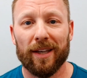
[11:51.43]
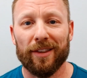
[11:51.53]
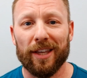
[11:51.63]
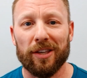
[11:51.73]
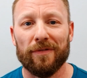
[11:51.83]

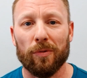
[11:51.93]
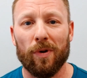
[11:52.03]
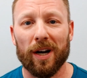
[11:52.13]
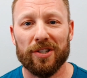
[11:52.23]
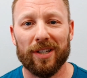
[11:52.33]
Thank you for
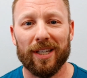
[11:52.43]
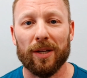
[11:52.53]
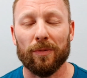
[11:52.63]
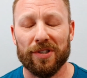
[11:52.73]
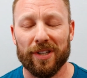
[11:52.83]
watching,
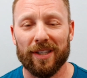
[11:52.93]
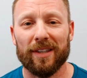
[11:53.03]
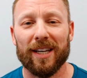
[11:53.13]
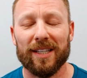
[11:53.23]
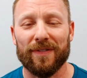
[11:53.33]
and we'll see you in
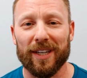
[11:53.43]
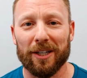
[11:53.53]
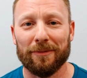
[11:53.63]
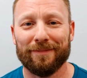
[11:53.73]
the next video.